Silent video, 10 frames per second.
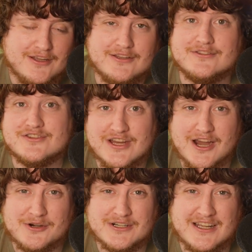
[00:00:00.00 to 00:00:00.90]
The
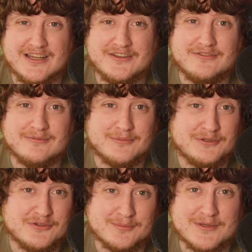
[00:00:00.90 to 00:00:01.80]
shower ad, me
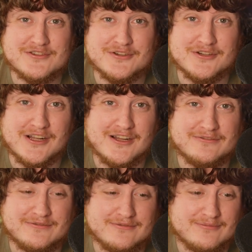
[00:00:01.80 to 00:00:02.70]
with my shirt
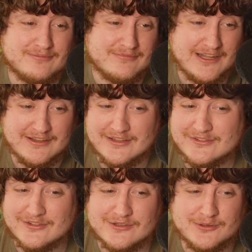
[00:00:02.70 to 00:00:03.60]
off. That's
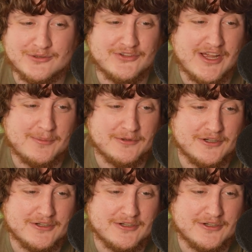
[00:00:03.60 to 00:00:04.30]
a scroll stopper